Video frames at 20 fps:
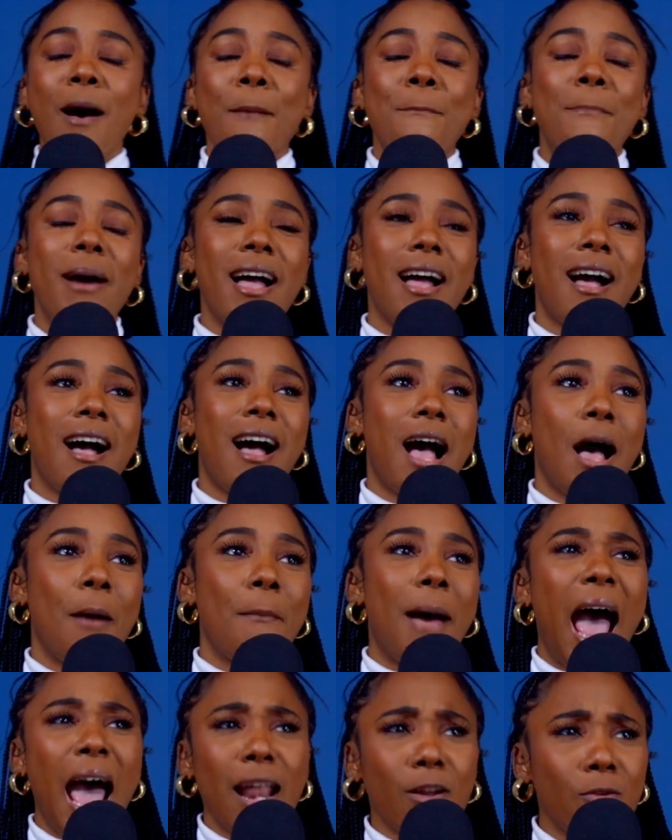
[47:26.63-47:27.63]
But I
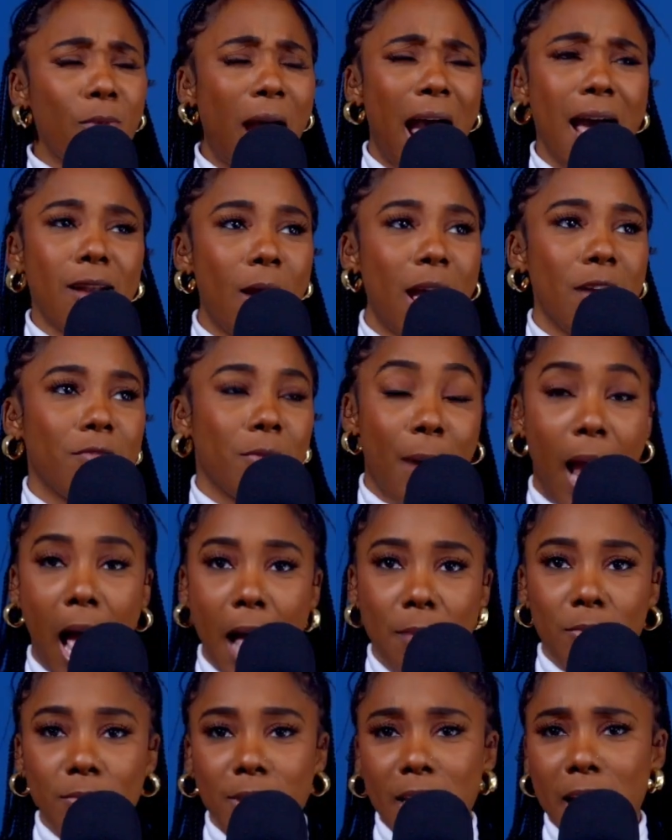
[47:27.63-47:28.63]
don't have a
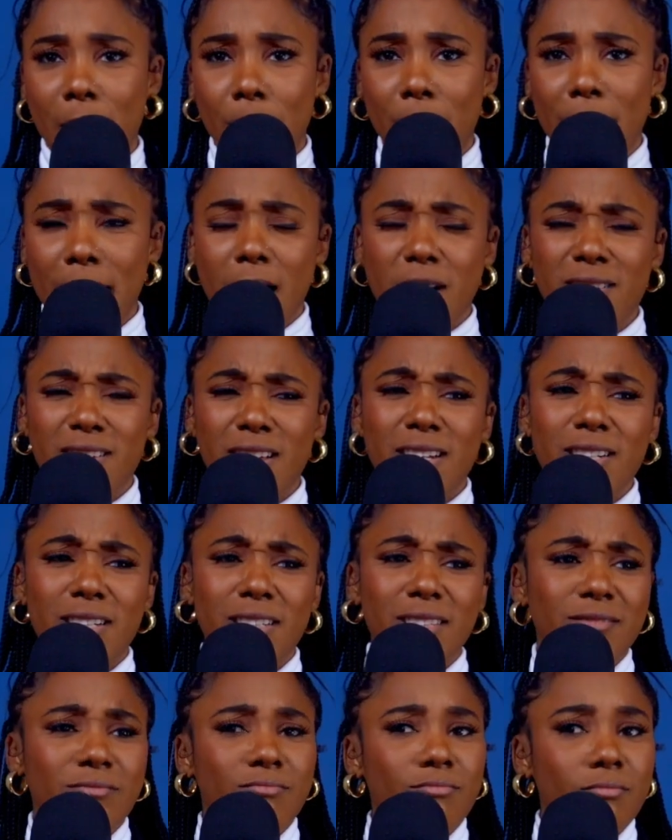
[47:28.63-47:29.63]
problem taking men out. Y'all
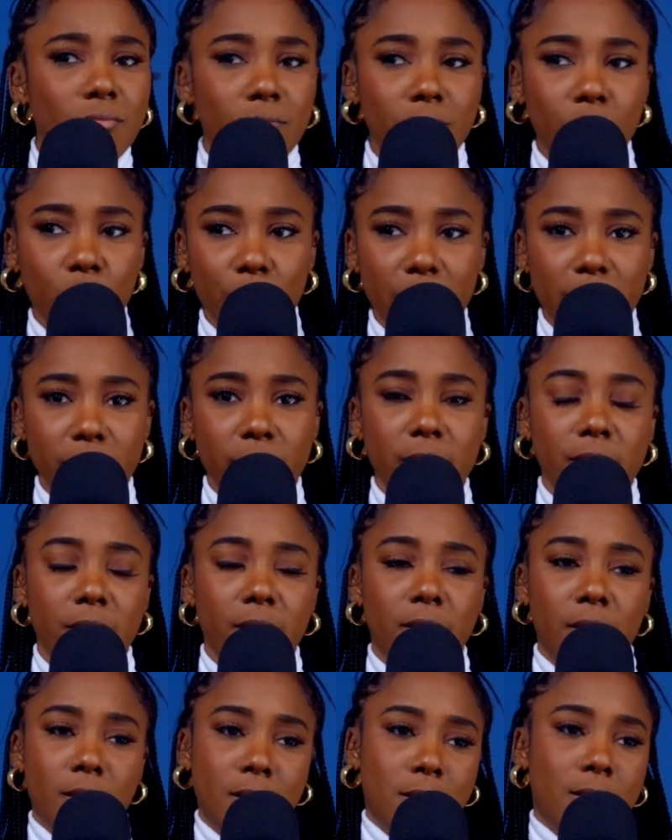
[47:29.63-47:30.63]
know, whatever.
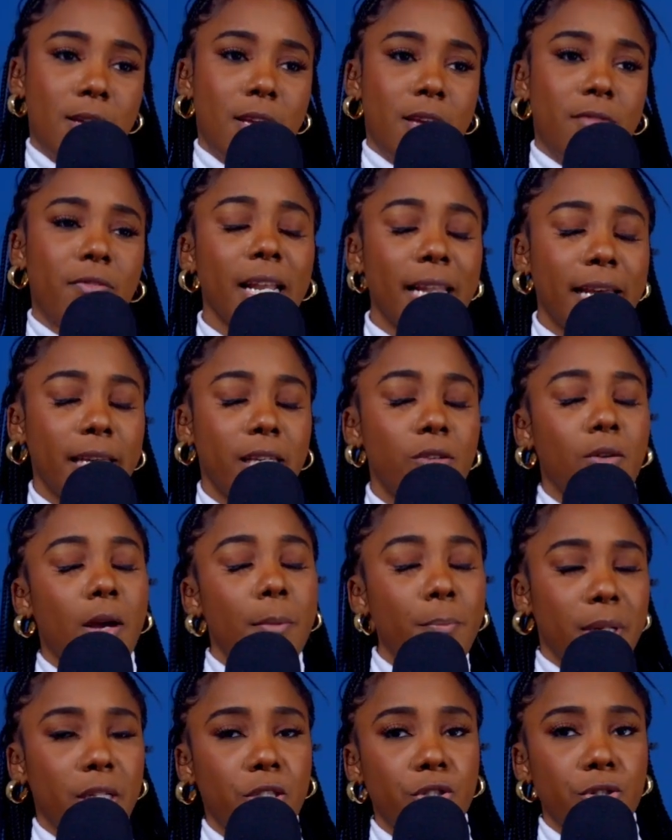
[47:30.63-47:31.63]
If I like you,
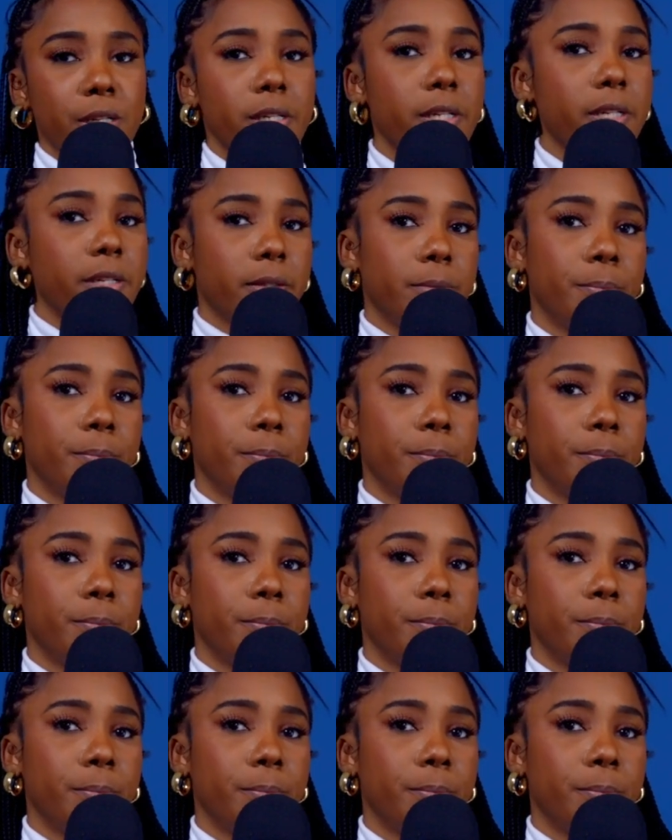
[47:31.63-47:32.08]
I'm Big Trick